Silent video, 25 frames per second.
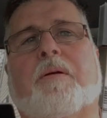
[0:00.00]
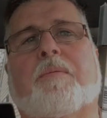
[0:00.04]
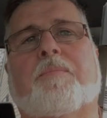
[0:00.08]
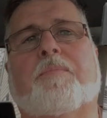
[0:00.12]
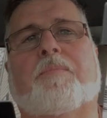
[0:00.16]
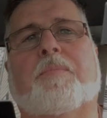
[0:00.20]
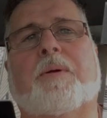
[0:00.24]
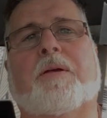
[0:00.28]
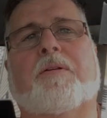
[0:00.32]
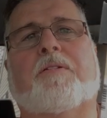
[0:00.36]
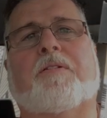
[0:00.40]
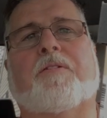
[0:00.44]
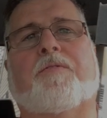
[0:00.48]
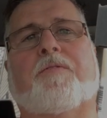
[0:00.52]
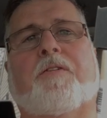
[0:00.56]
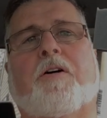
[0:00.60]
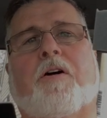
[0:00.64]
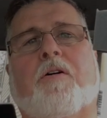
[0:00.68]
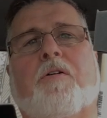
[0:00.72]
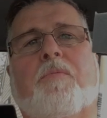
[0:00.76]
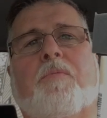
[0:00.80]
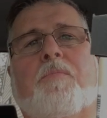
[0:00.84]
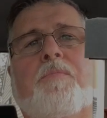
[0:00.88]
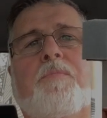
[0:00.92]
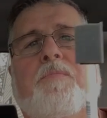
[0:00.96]
Piece of
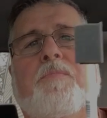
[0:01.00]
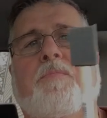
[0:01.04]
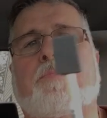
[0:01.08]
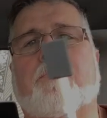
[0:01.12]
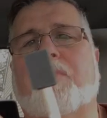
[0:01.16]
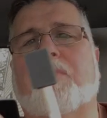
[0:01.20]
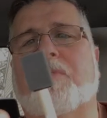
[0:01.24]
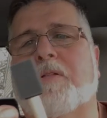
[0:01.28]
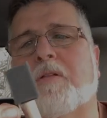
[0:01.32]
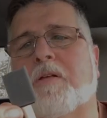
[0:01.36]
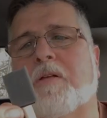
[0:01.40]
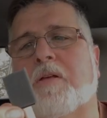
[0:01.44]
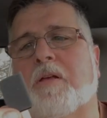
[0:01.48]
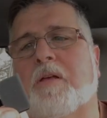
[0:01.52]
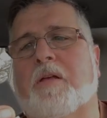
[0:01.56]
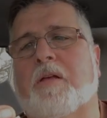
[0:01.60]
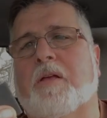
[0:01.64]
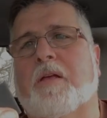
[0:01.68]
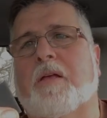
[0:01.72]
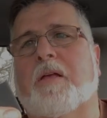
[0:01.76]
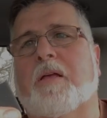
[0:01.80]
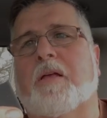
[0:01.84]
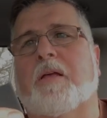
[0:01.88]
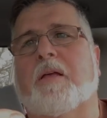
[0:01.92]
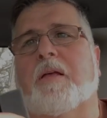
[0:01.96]
foam.
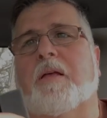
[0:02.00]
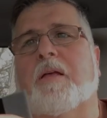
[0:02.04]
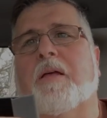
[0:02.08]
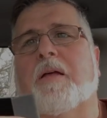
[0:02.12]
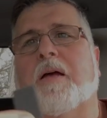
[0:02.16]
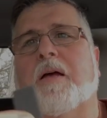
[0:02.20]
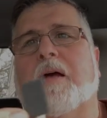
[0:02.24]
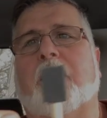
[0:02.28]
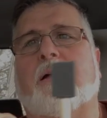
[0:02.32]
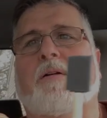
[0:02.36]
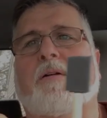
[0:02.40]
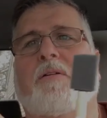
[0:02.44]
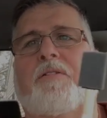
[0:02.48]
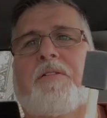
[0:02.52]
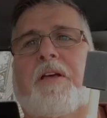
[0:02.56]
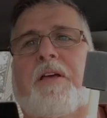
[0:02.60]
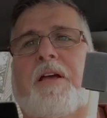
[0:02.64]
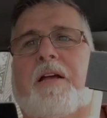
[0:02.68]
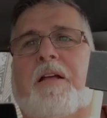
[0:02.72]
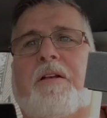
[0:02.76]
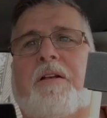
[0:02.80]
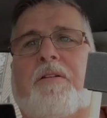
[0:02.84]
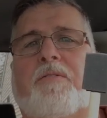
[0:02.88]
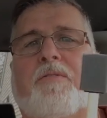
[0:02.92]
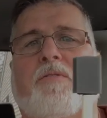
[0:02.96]
I was
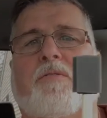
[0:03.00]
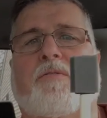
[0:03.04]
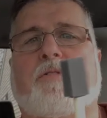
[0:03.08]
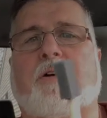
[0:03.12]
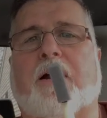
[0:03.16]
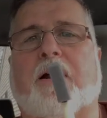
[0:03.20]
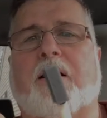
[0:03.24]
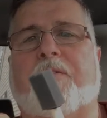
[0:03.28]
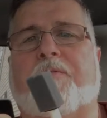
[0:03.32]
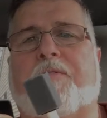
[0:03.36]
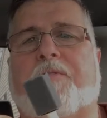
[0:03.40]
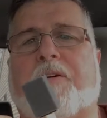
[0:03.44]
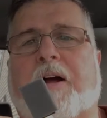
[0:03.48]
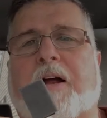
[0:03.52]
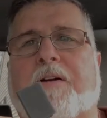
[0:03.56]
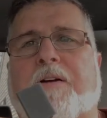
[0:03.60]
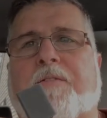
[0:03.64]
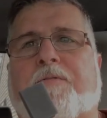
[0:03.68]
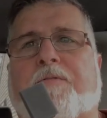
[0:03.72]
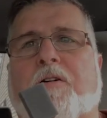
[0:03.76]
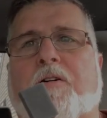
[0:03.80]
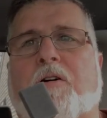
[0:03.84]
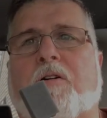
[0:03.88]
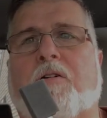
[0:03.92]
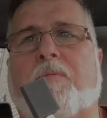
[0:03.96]
trying to find
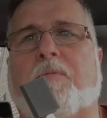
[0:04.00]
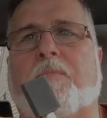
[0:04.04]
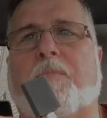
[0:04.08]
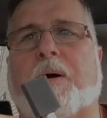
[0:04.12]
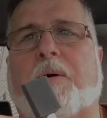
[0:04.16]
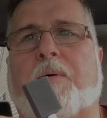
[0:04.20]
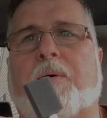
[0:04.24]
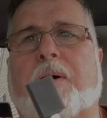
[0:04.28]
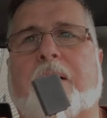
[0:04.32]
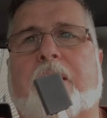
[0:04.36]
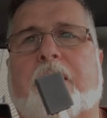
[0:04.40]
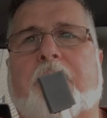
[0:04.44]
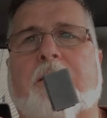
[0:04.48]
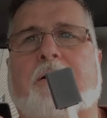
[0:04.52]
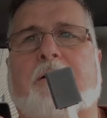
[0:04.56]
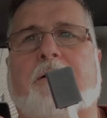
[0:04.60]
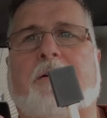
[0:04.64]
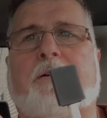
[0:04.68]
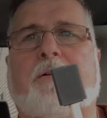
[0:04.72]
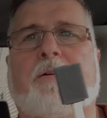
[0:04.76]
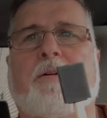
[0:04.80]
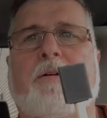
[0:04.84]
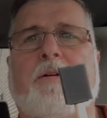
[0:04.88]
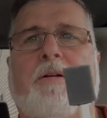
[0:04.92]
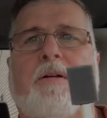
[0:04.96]
foam. I went
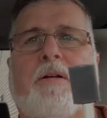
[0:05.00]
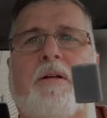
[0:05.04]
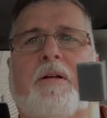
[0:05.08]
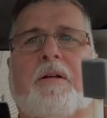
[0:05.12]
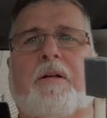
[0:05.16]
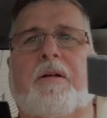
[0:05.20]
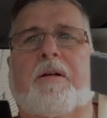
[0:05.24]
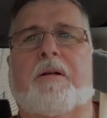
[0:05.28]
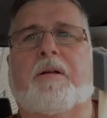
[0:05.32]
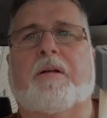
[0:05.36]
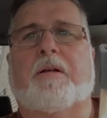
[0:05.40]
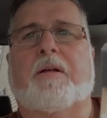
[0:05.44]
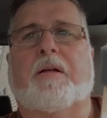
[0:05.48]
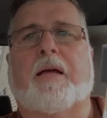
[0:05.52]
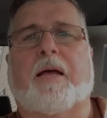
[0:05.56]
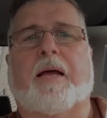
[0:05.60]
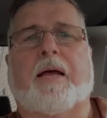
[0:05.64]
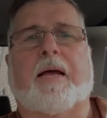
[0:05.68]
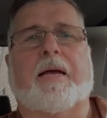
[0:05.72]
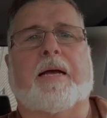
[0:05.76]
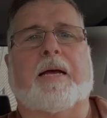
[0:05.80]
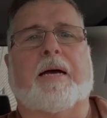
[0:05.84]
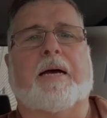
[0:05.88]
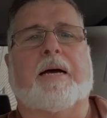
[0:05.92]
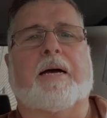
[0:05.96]
to
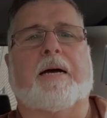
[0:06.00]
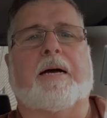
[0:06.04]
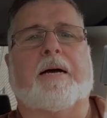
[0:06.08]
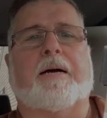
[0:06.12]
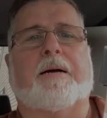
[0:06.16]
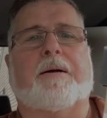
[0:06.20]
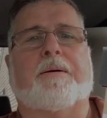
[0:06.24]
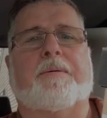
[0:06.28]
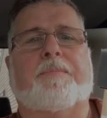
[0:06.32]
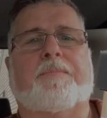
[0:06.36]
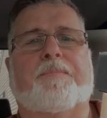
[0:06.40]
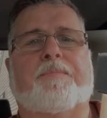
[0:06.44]
a